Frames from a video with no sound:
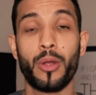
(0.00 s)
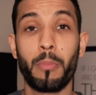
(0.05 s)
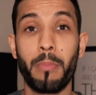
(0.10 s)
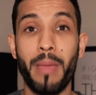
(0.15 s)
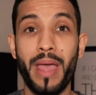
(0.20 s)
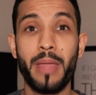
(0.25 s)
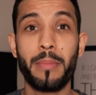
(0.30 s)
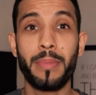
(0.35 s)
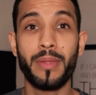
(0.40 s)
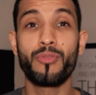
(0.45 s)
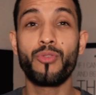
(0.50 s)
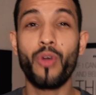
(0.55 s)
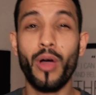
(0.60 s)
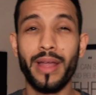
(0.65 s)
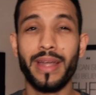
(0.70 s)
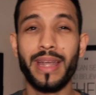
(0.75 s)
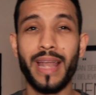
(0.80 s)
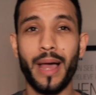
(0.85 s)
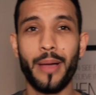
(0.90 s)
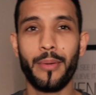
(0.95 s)
or maybe
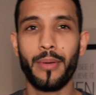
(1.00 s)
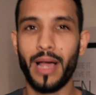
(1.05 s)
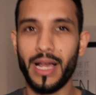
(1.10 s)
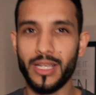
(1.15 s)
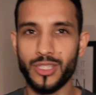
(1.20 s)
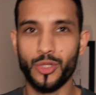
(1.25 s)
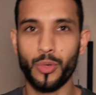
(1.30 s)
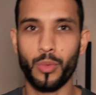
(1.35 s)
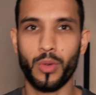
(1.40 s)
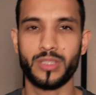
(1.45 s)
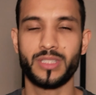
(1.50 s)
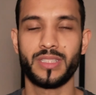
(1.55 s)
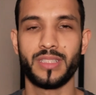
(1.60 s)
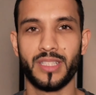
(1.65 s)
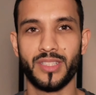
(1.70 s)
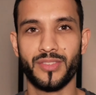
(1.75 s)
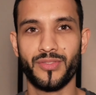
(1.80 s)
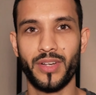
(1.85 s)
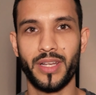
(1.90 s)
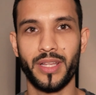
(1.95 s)
right now as you're watching
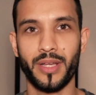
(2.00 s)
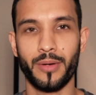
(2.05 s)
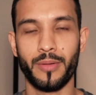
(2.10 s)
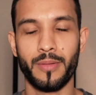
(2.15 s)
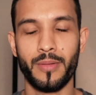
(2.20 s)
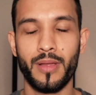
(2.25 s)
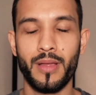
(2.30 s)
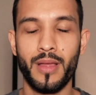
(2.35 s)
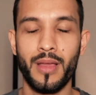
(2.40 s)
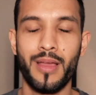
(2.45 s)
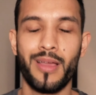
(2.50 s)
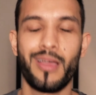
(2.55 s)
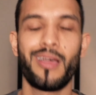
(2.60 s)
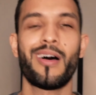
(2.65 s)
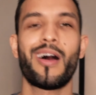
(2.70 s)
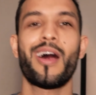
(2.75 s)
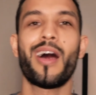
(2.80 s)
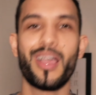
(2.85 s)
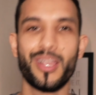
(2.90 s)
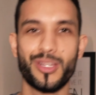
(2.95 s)
this video.
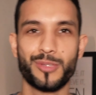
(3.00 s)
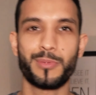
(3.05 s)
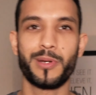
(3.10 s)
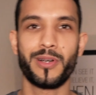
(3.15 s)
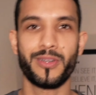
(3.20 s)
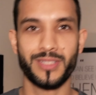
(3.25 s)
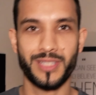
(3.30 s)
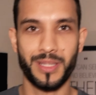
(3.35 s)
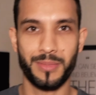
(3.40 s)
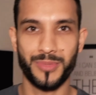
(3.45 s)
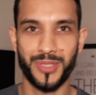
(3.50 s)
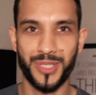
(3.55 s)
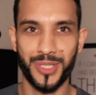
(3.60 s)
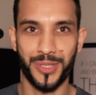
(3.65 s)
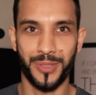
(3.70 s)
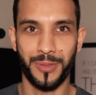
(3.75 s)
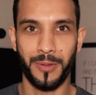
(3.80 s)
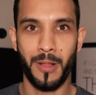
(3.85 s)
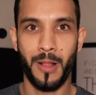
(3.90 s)
I experienced them too.